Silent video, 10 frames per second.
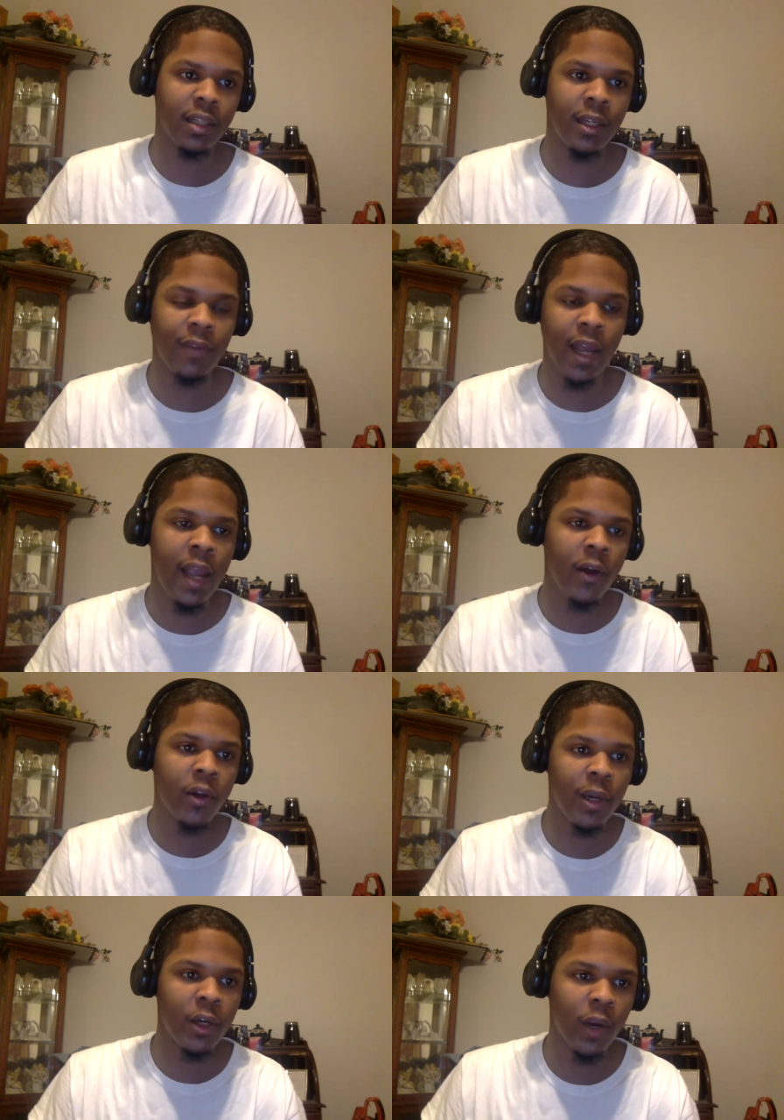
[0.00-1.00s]
And if they ain't going to
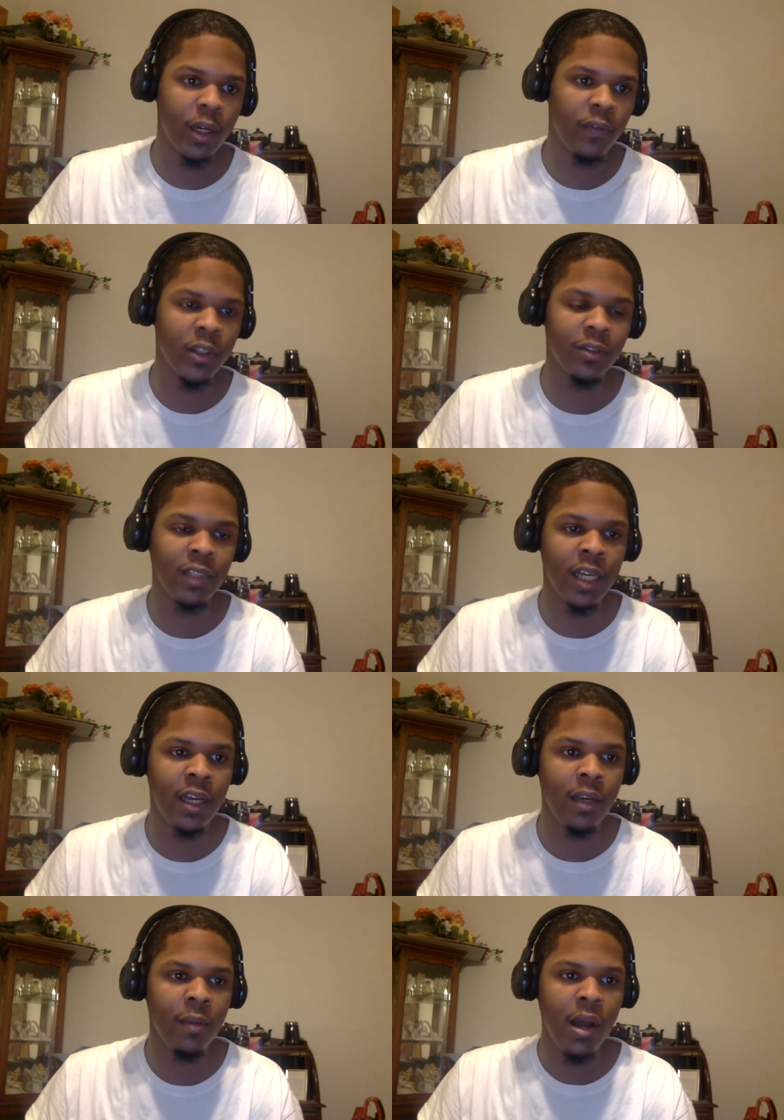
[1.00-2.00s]
be a great defensive
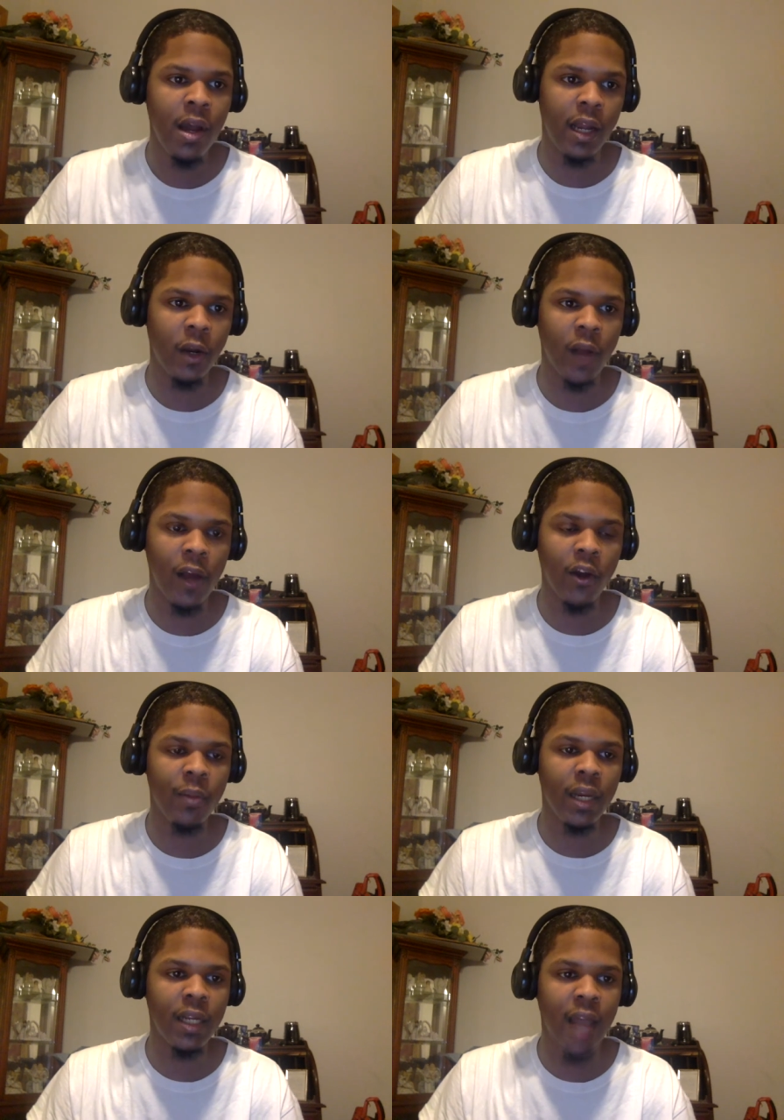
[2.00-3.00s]
team, and they're not going to
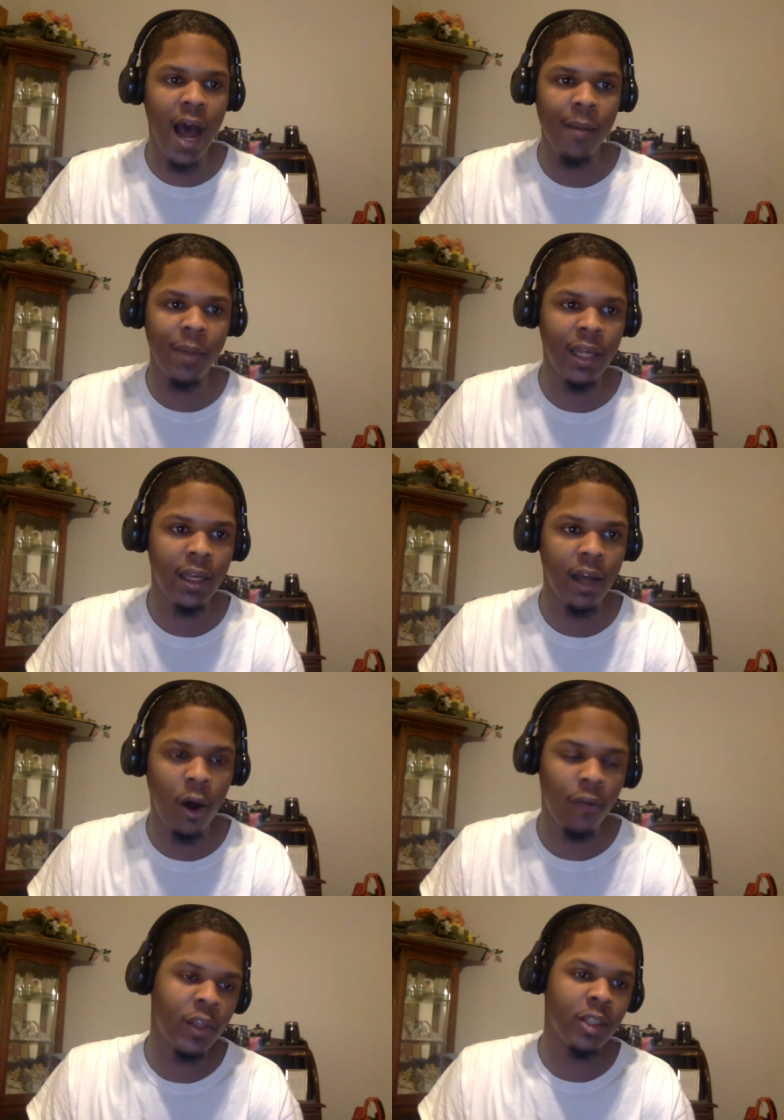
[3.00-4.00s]
be a dominant
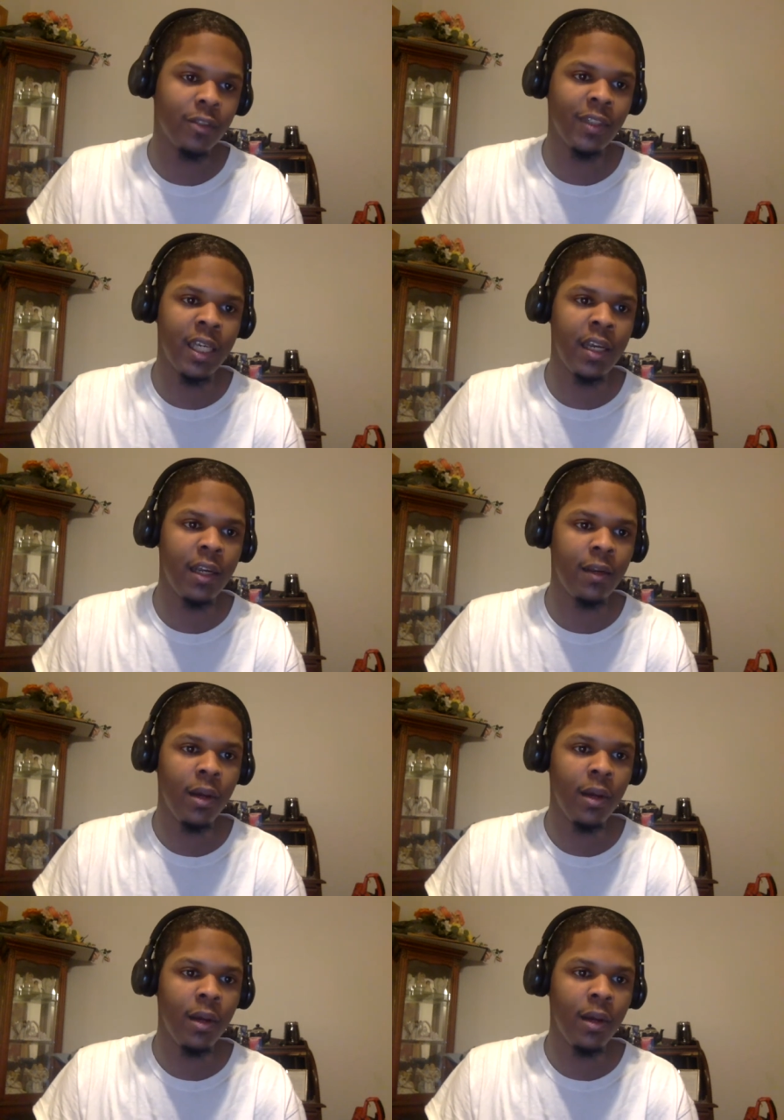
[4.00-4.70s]
offensive team,